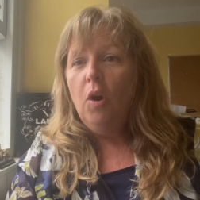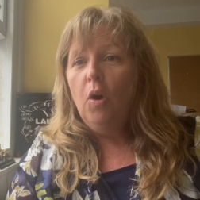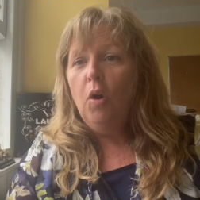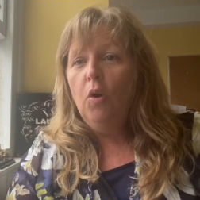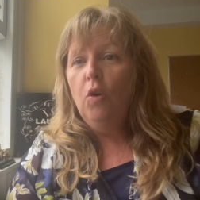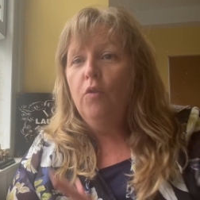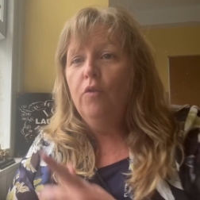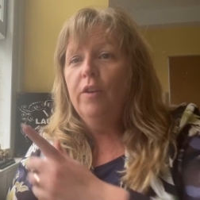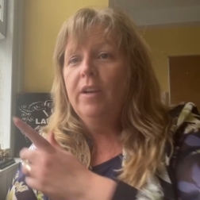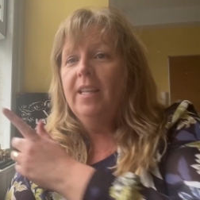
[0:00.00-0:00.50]

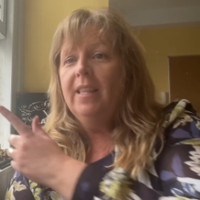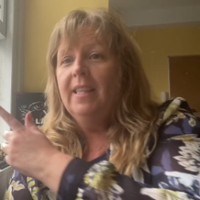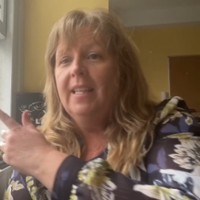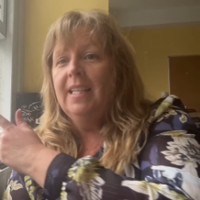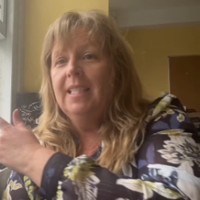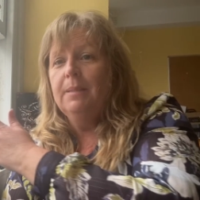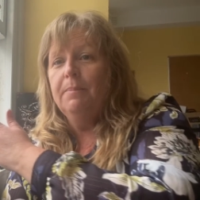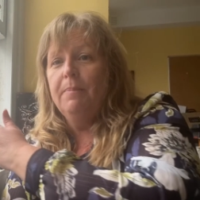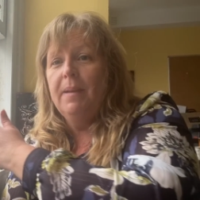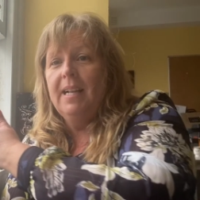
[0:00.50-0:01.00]
over in
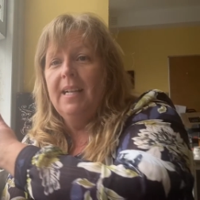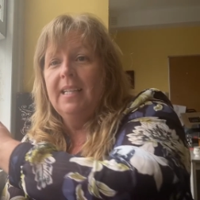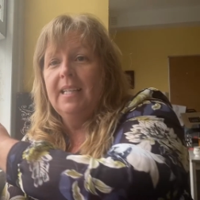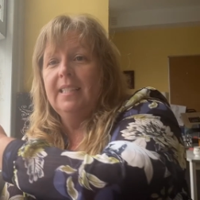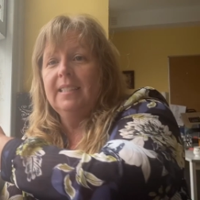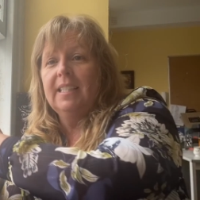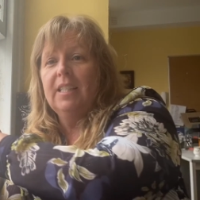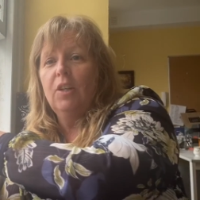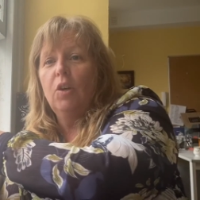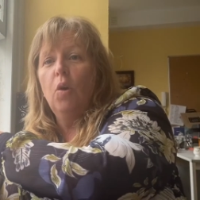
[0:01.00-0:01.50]
these
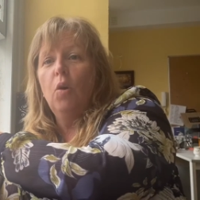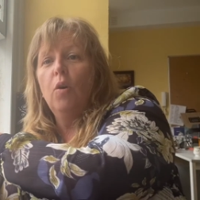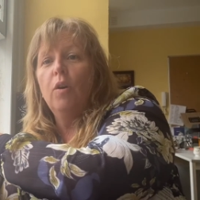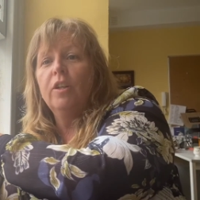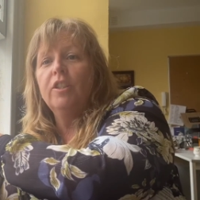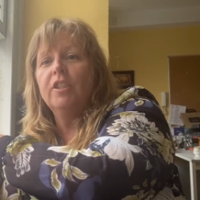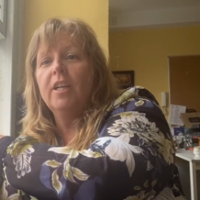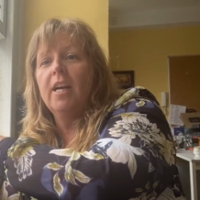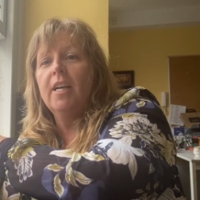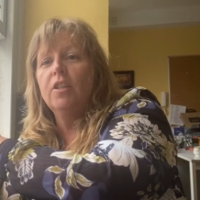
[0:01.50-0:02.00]
buildings in the
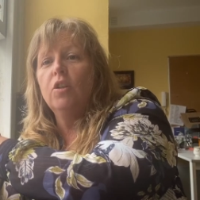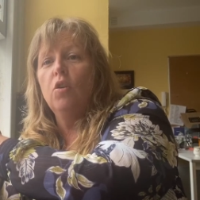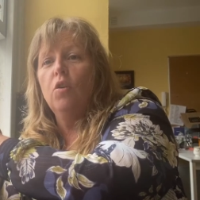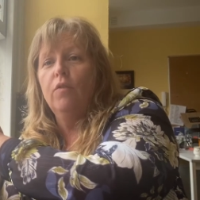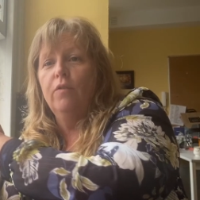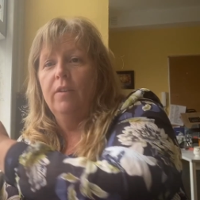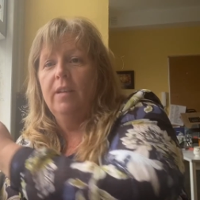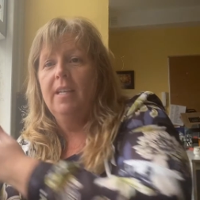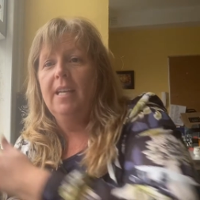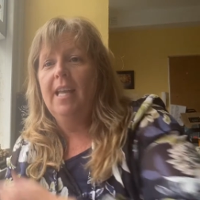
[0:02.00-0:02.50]
courtyard
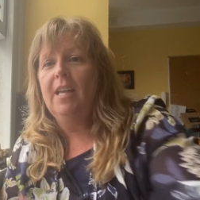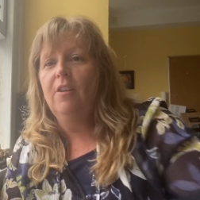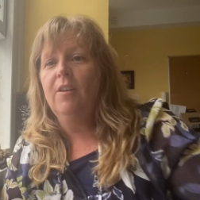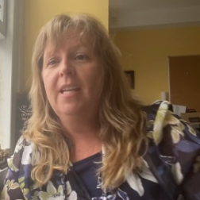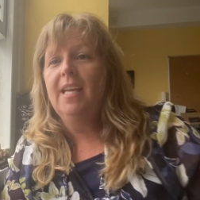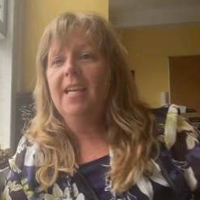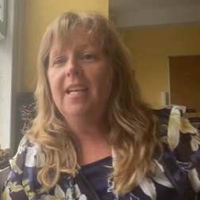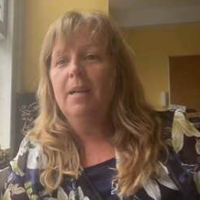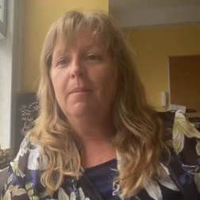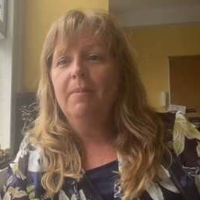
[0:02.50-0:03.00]
over in
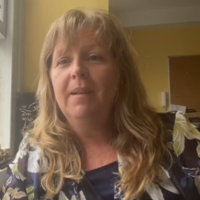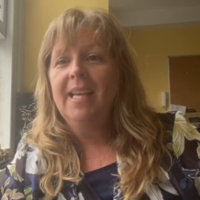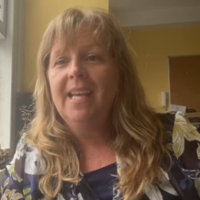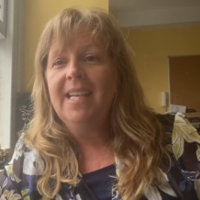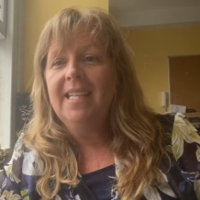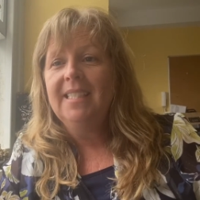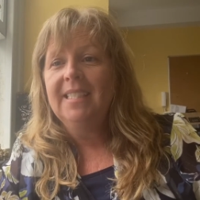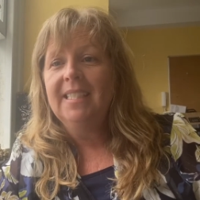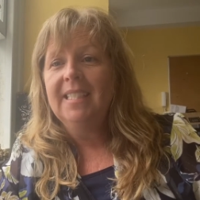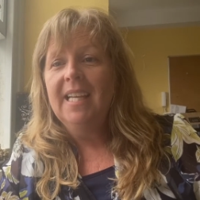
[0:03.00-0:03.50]
Nanonagle
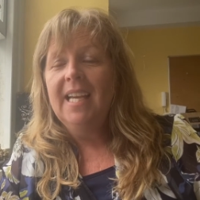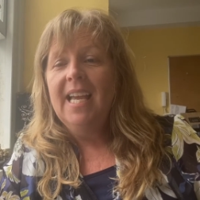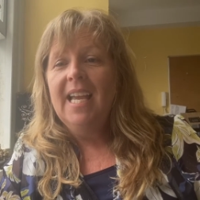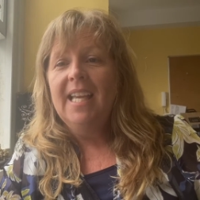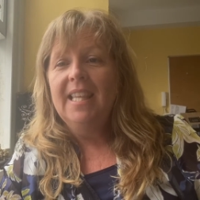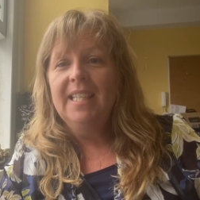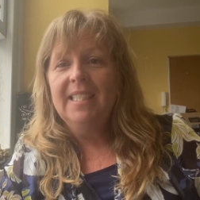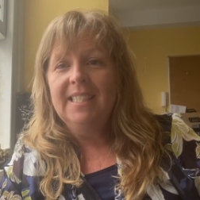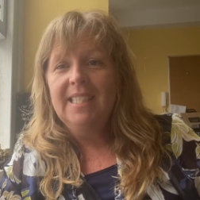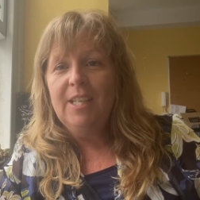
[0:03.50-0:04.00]
Place
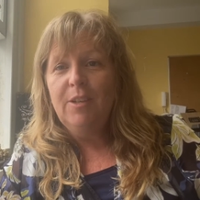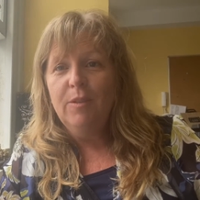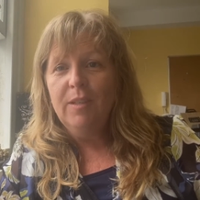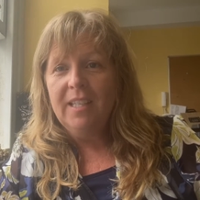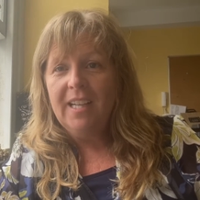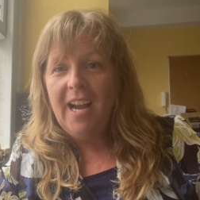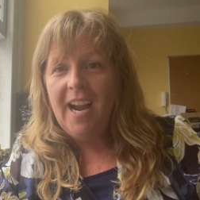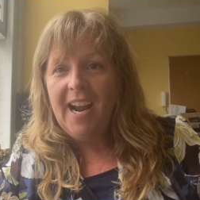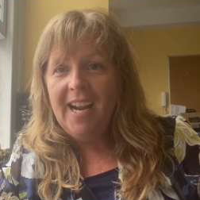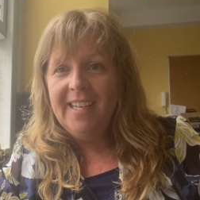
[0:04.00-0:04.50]
in the secret
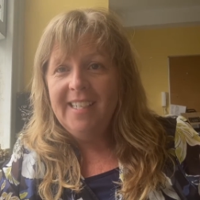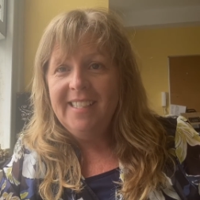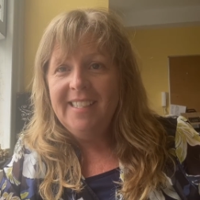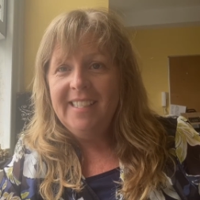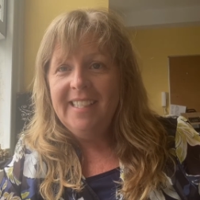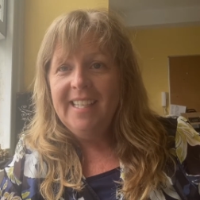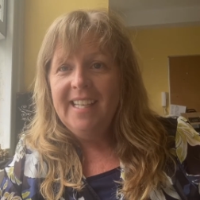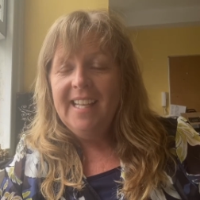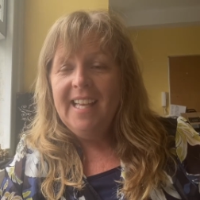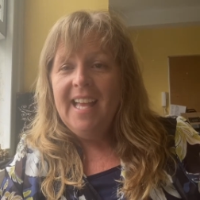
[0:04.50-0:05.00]

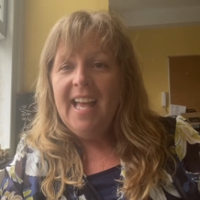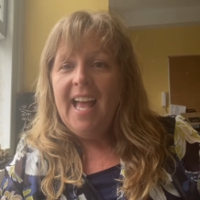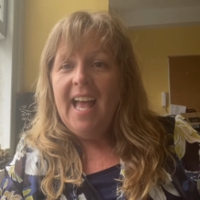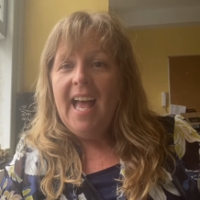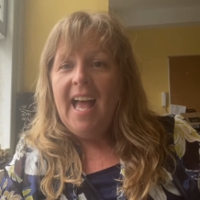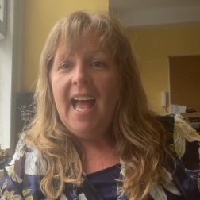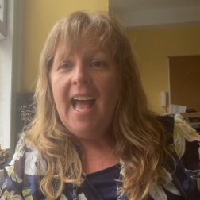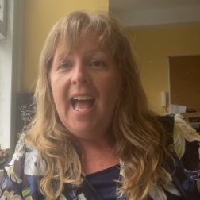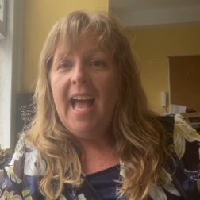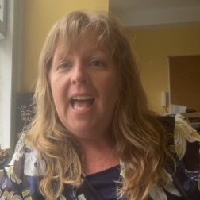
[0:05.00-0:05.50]
garden
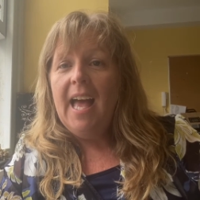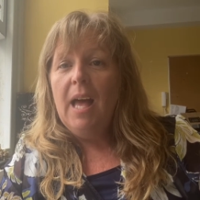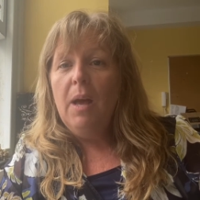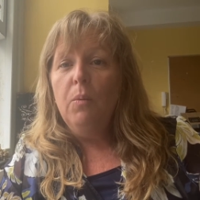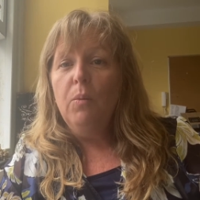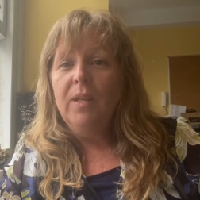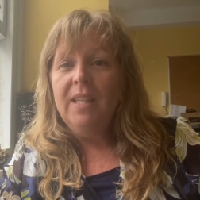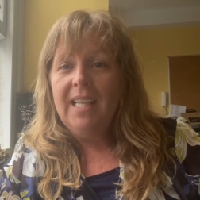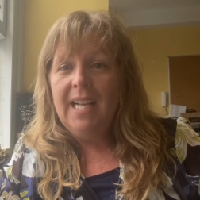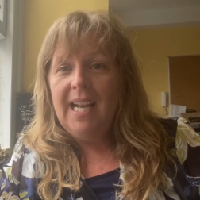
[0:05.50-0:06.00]

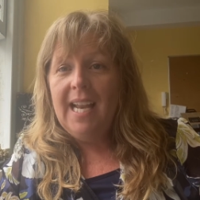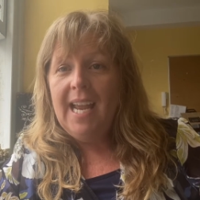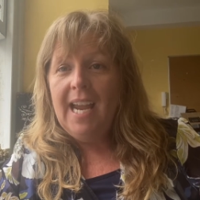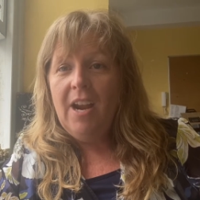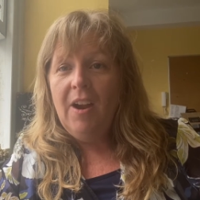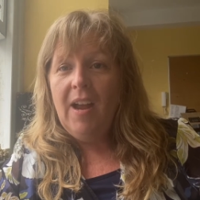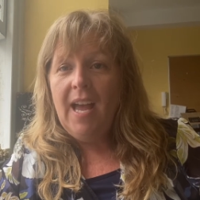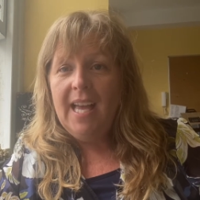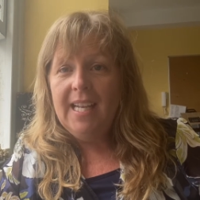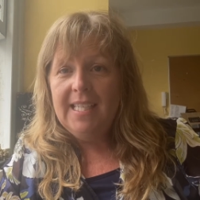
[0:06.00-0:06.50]
with
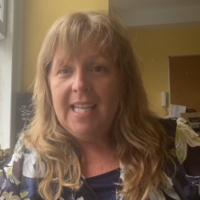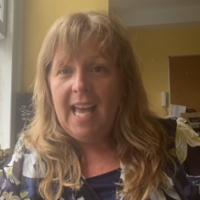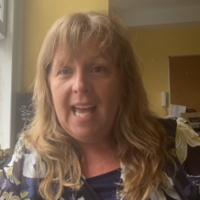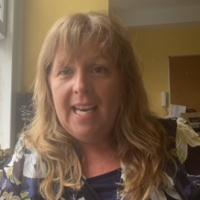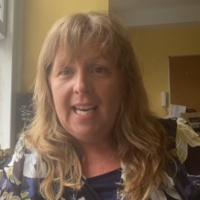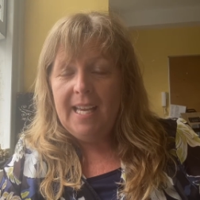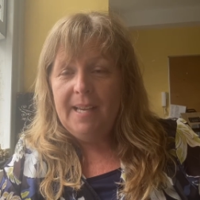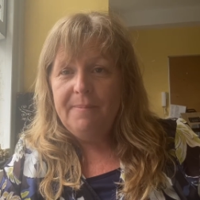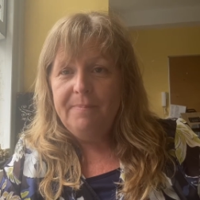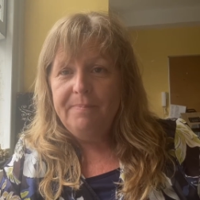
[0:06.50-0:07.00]
Claire and
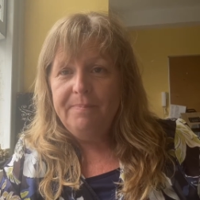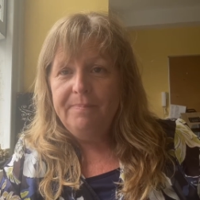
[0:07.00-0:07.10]
Hannah.